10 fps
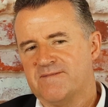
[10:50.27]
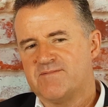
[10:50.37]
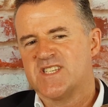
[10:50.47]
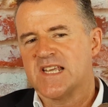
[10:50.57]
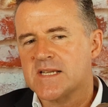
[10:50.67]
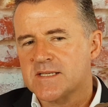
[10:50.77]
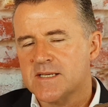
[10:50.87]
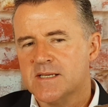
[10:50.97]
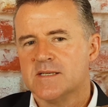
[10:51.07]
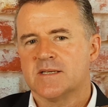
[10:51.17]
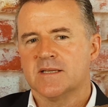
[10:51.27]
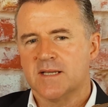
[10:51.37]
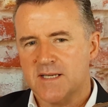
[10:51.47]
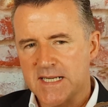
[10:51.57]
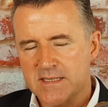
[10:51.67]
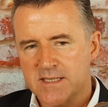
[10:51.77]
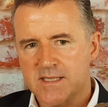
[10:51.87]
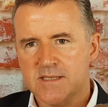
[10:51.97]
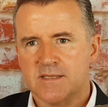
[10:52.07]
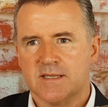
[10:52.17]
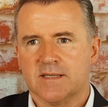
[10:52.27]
60s and the 90s.